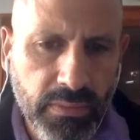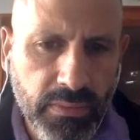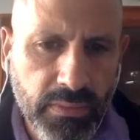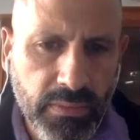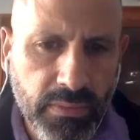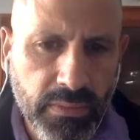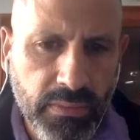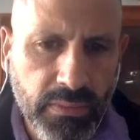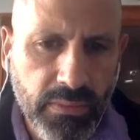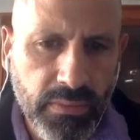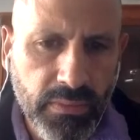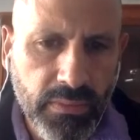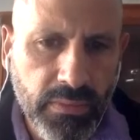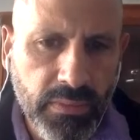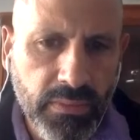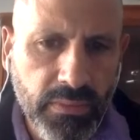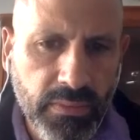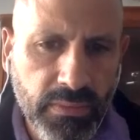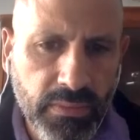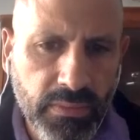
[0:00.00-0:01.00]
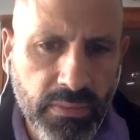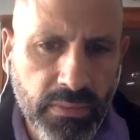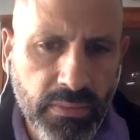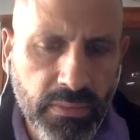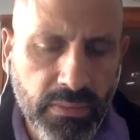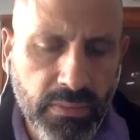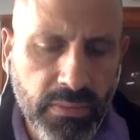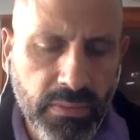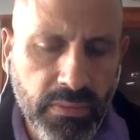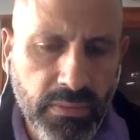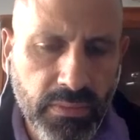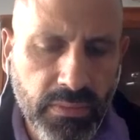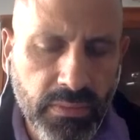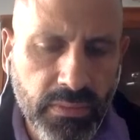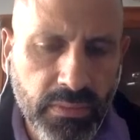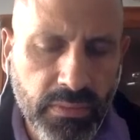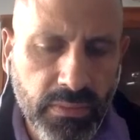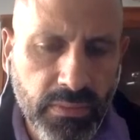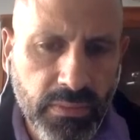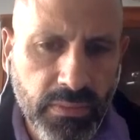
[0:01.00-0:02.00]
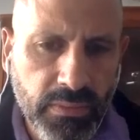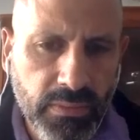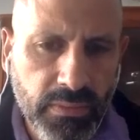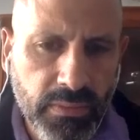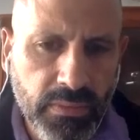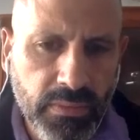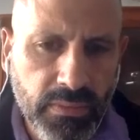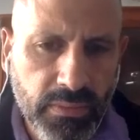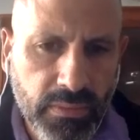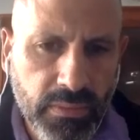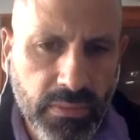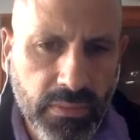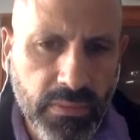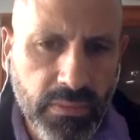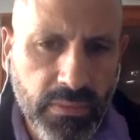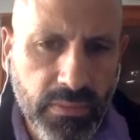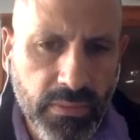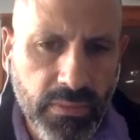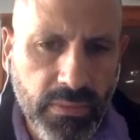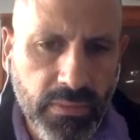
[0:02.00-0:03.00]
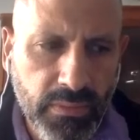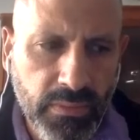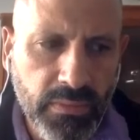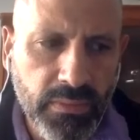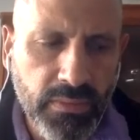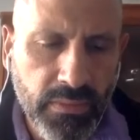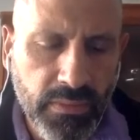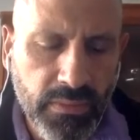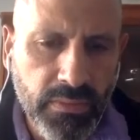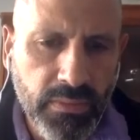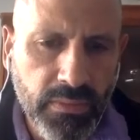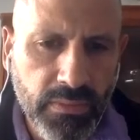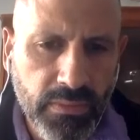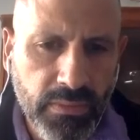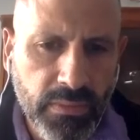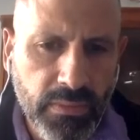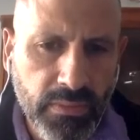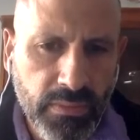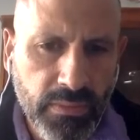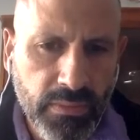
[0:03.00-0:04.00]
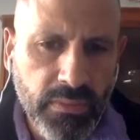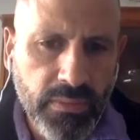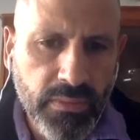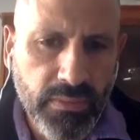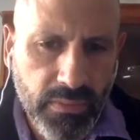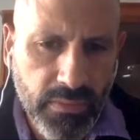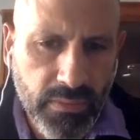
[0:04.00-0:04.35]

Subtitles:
The person shown says nothing.